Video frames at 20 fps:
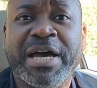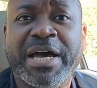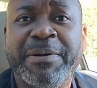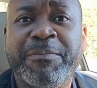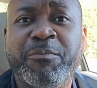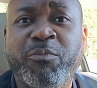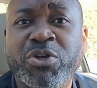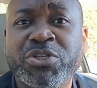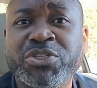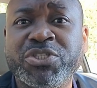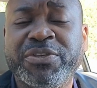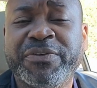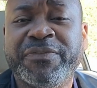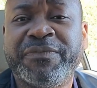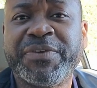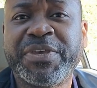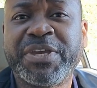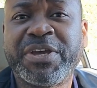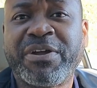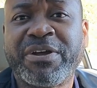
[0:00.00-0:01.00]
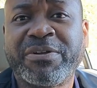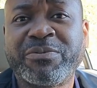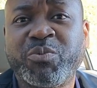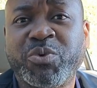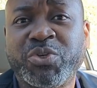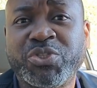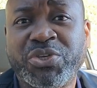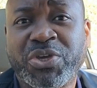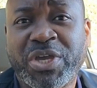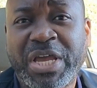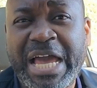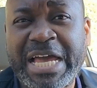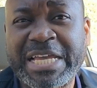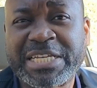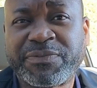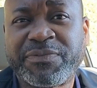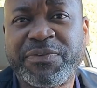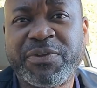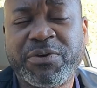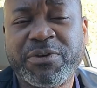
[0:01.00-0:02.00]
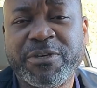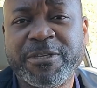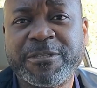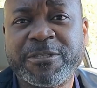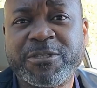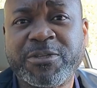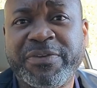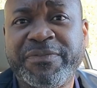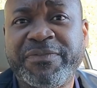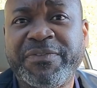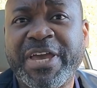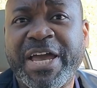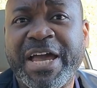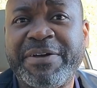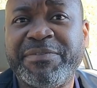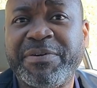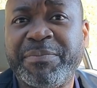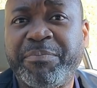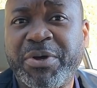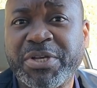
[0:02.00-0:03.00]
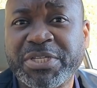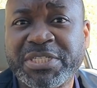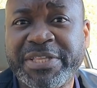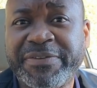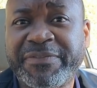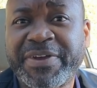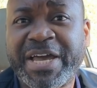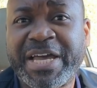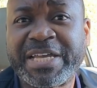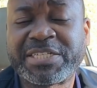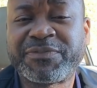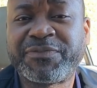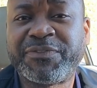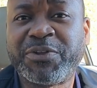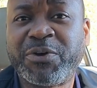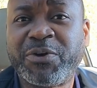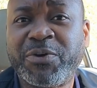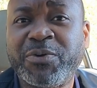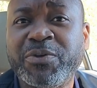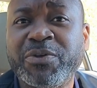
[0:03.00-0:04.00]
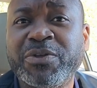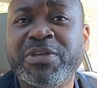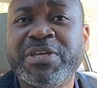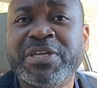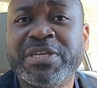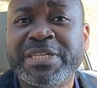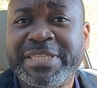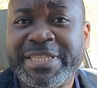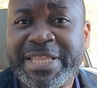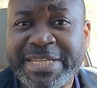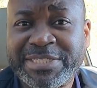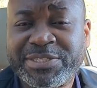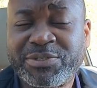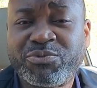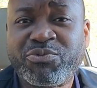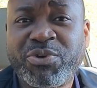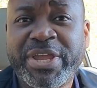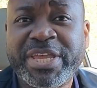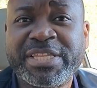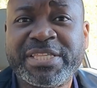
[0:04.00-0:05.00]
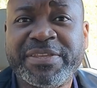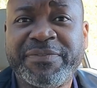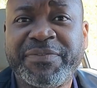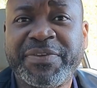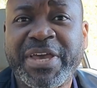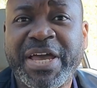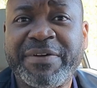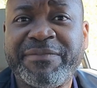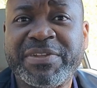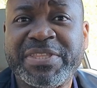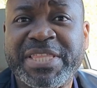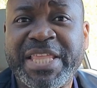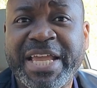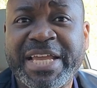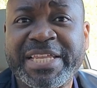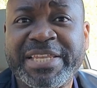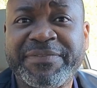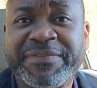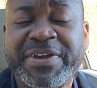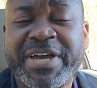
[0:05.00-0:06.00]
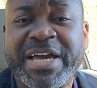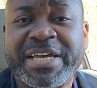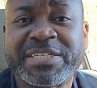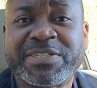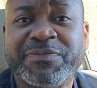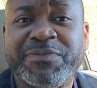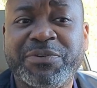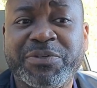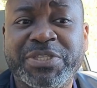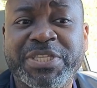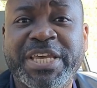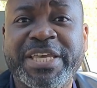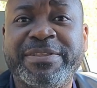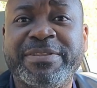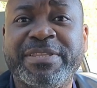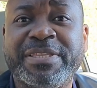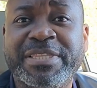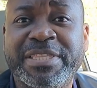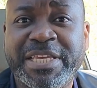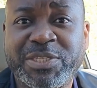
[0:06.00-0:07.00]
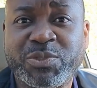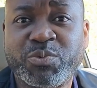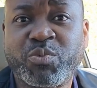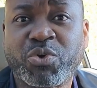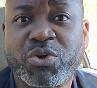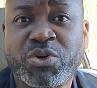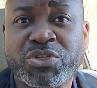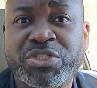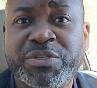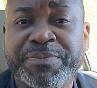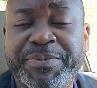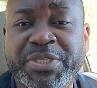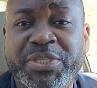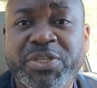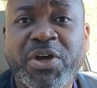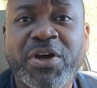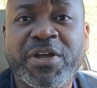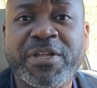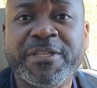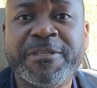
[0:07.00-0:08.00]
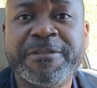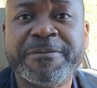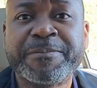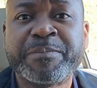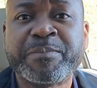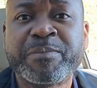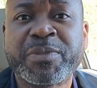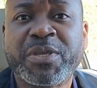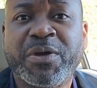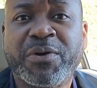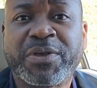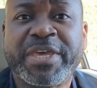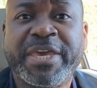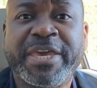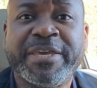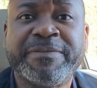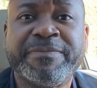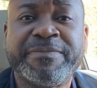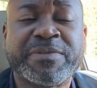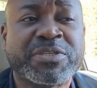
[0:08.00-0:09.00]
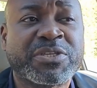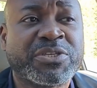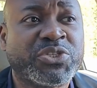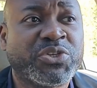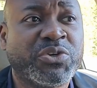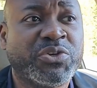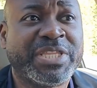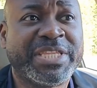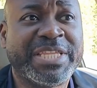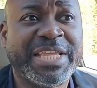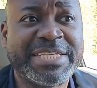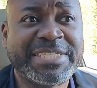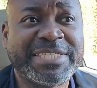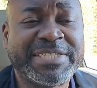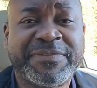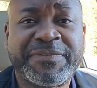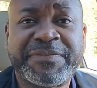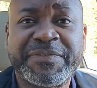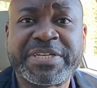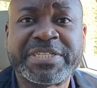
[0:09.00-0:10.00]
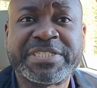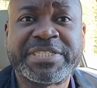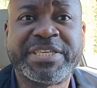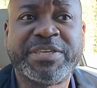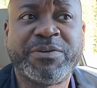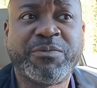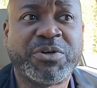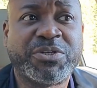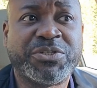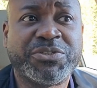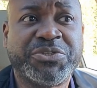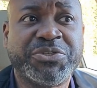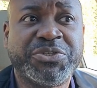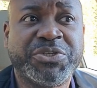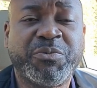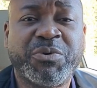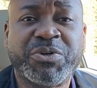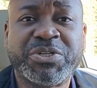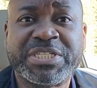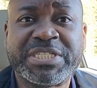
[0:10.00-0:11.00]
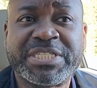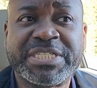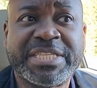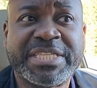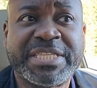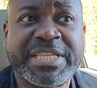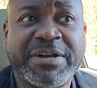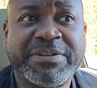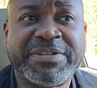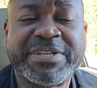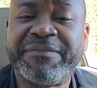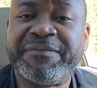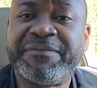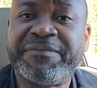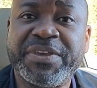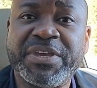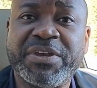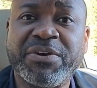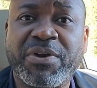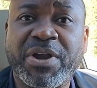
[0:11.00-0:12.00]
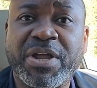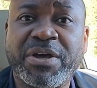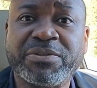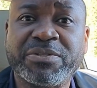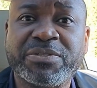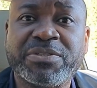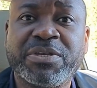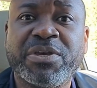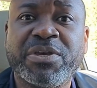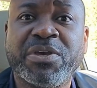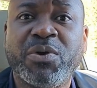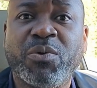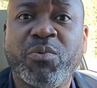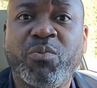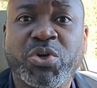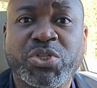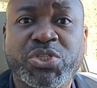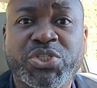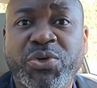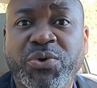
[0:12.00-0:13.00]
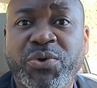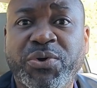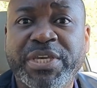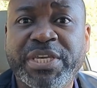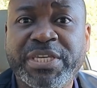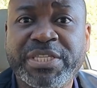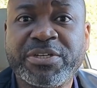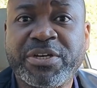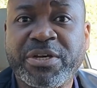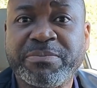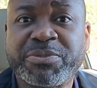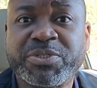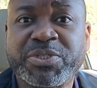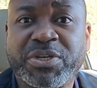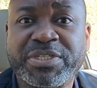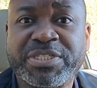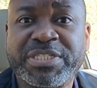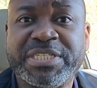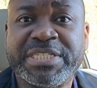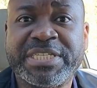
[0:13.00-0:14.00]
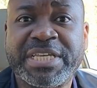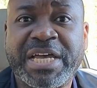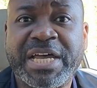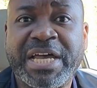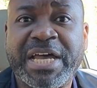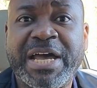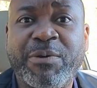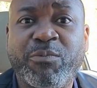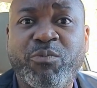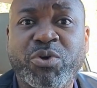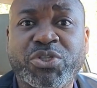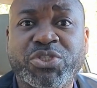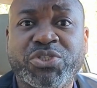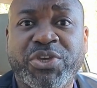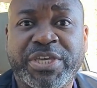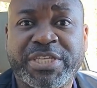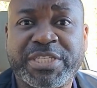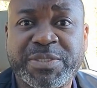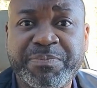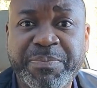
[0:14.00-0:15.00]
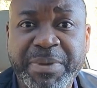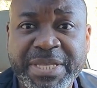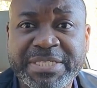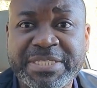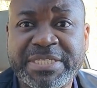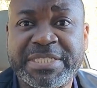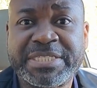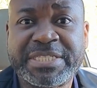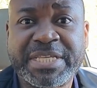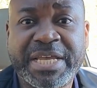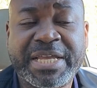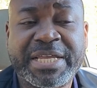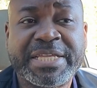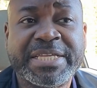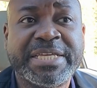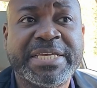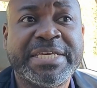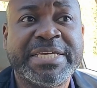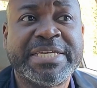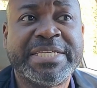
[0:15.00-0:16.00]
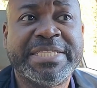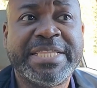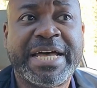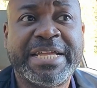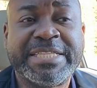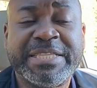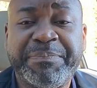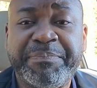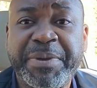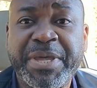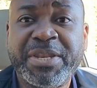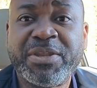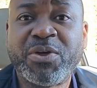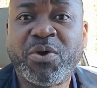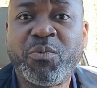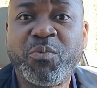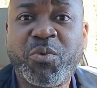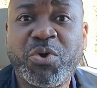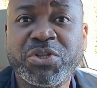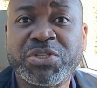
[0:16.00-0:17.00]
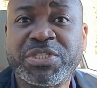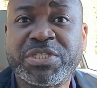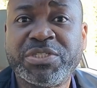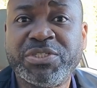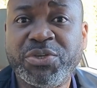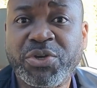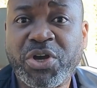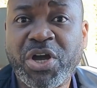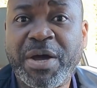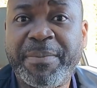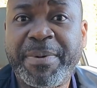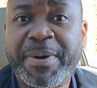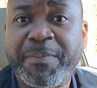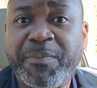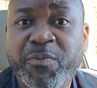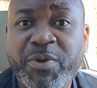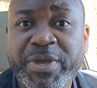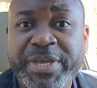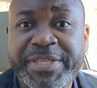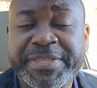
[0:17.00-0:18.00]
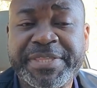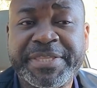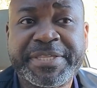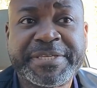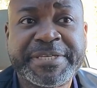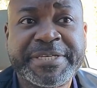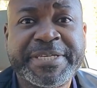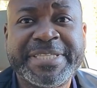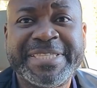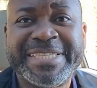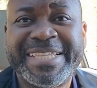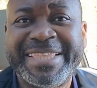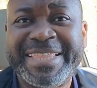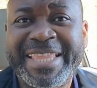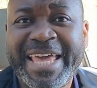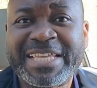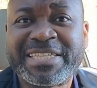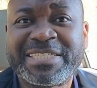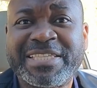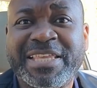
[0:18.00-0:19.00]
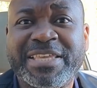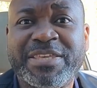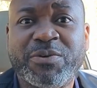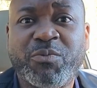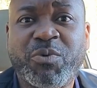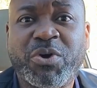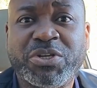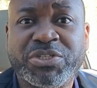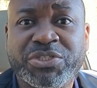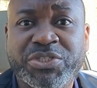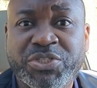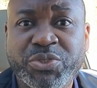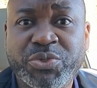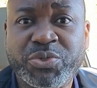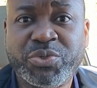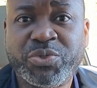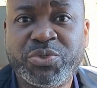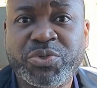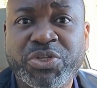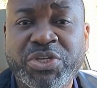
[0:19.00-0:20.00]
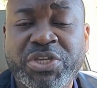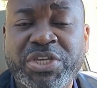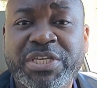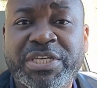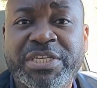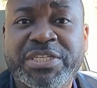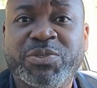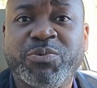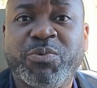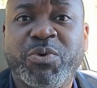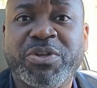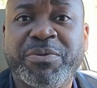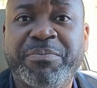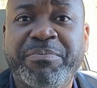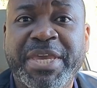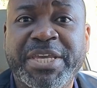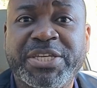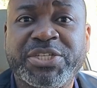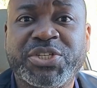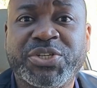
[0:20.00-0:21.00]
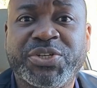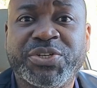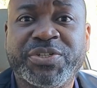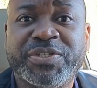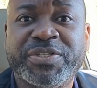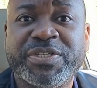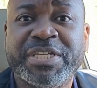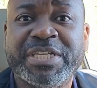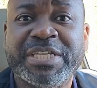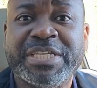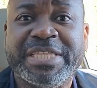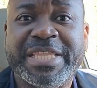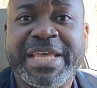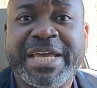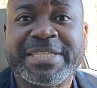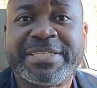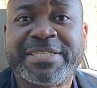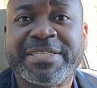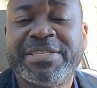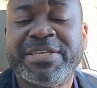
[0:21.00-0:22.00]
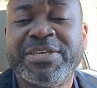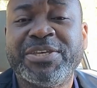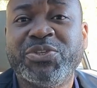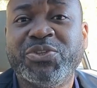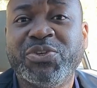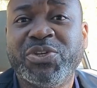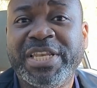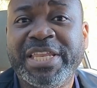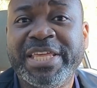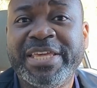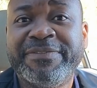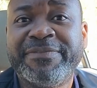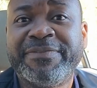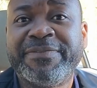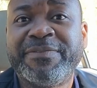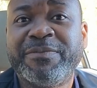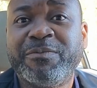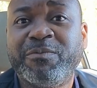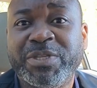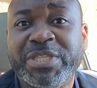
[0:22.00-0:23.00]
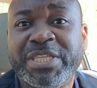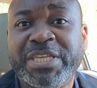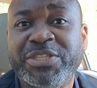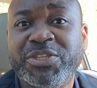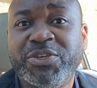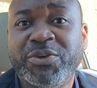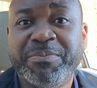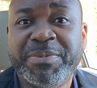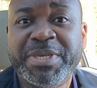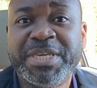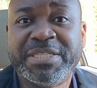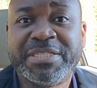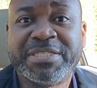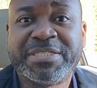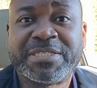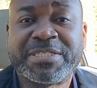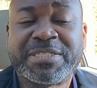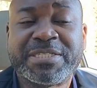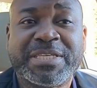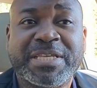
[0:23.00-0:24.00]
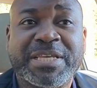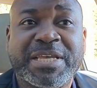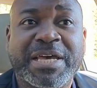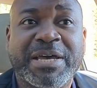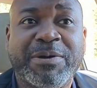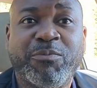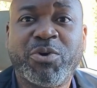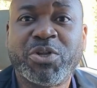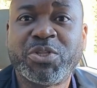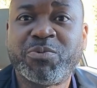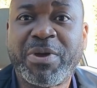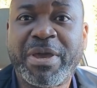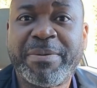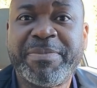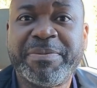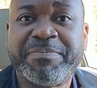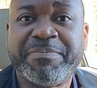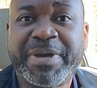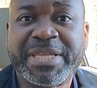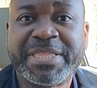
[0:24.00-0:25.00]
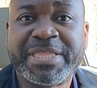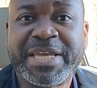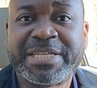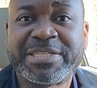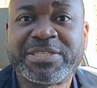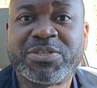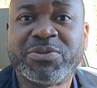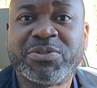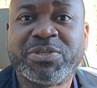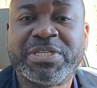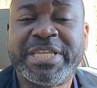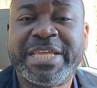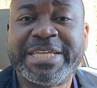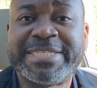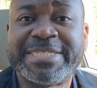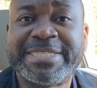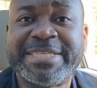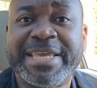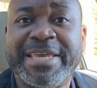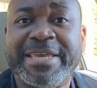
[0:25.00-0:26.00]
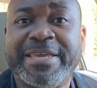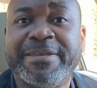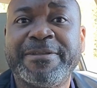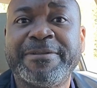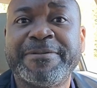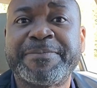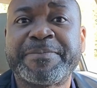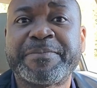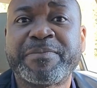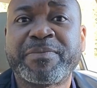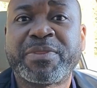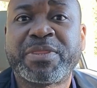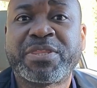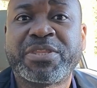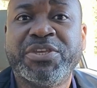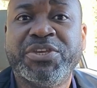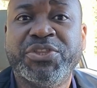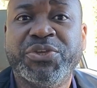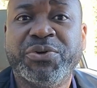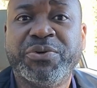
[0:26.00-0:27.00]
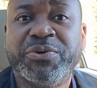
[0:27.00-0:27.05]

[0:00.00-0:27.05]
once you figure out what your cash flow is, so if you have a positive cash flow, that's great. If you have a negative cash flow, then there's work to be done. Okay, so that's the first thing you want to do. You want to sit down and figure out what your income sources are and what your expenses are. Now, depending on what you come up with, the next thing you want to do is you want to make sure that you live within your means. And what do I mean by that? So let's say you